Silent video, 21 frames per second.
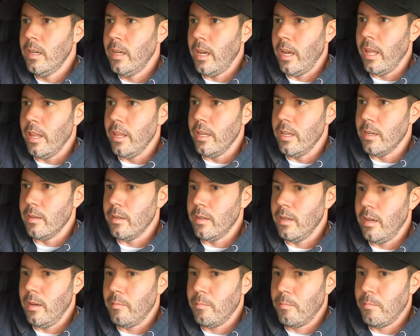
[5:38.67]
And
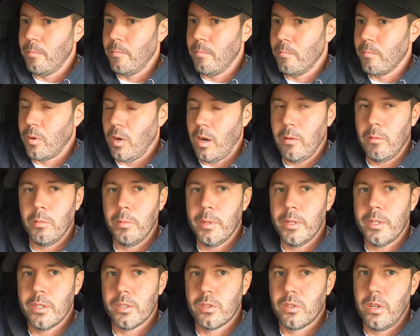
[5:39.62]
then
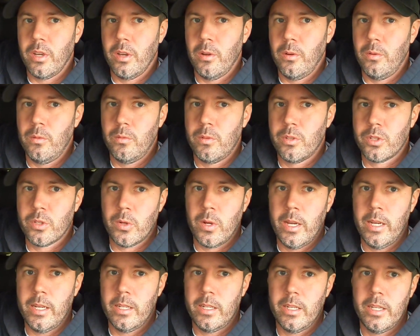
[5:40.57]
probably just go
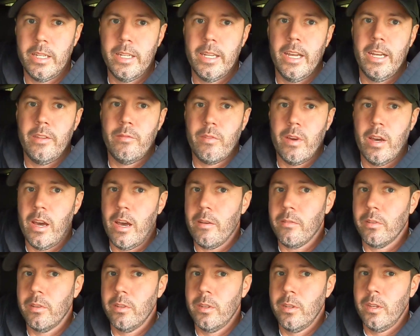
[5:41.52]
straight
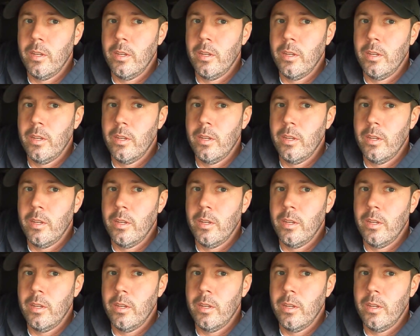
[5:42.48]
E85.